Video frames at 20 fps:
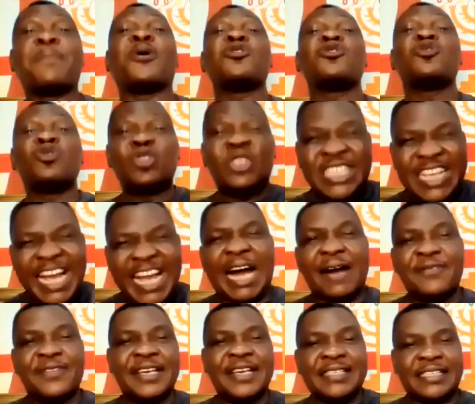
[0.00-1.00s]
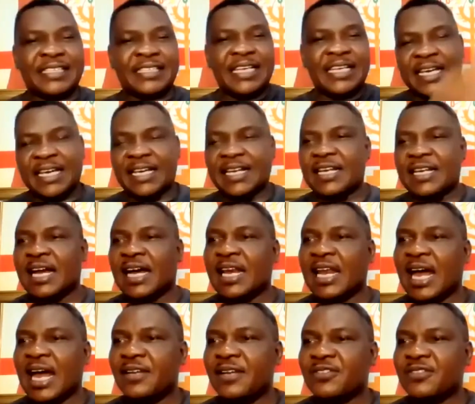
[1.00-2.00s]
but you still have a say in their
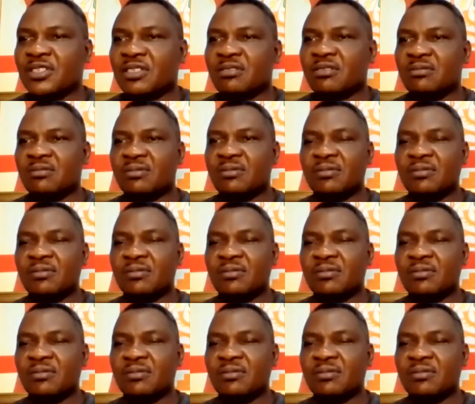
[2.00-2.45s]
lives.